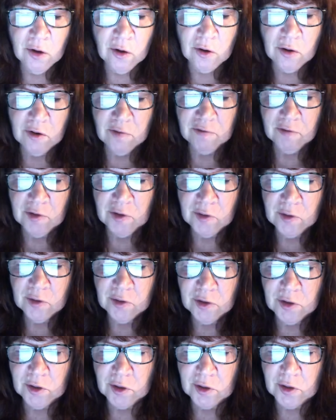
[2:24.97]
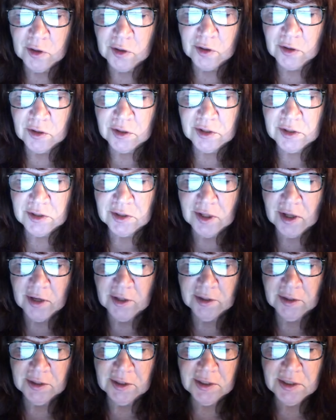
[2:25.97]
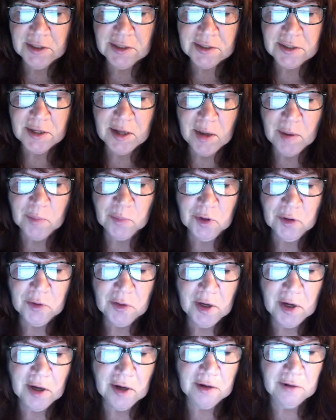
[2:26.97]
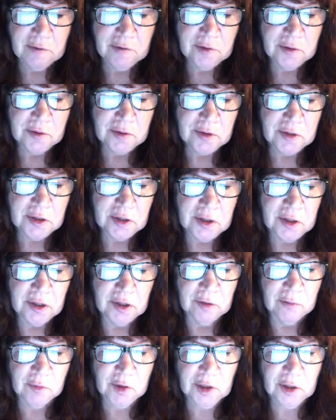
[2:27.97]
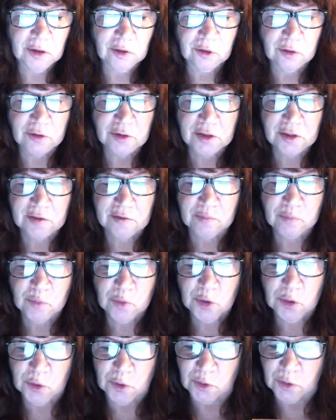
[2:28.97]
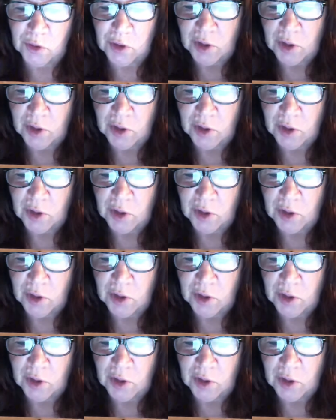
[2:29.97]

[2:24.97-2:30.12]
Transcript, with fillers: or phone call is likely to snap you out of your reclusive mood.